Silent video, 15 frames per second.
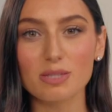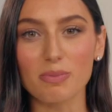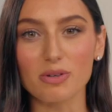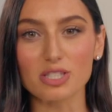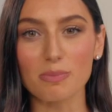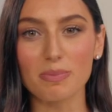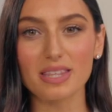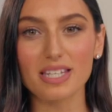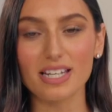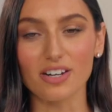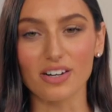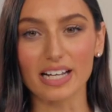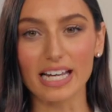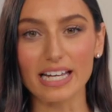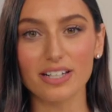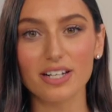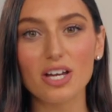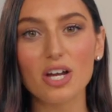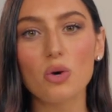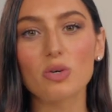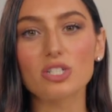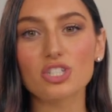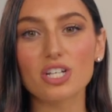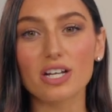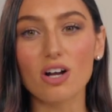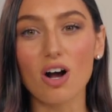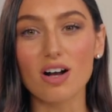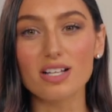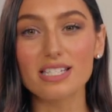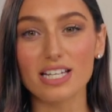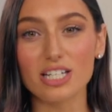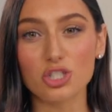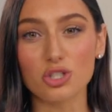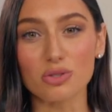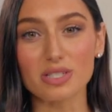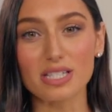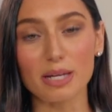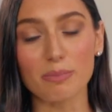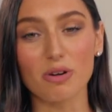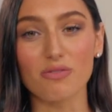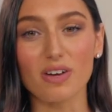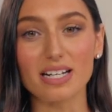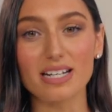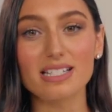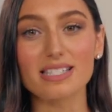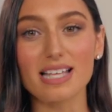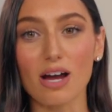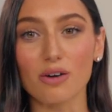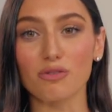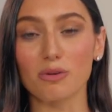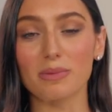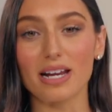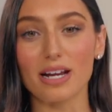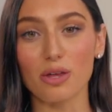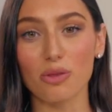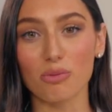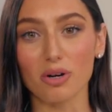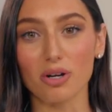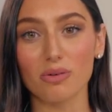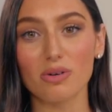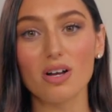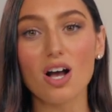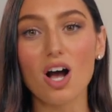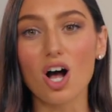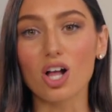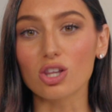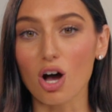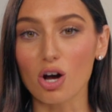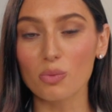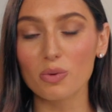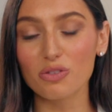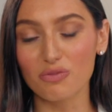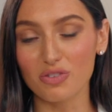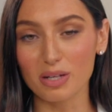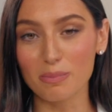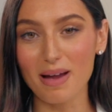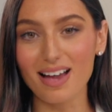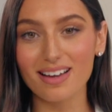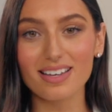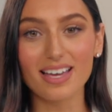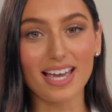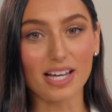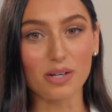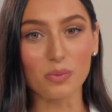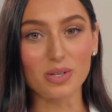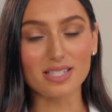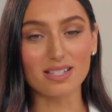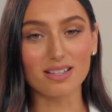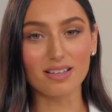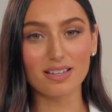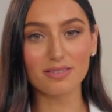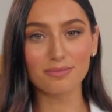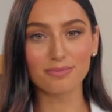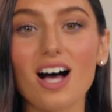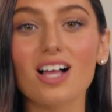buildup in the hearing aid, which can cause issues like preventing sound from getting through, along with feedback and whistling.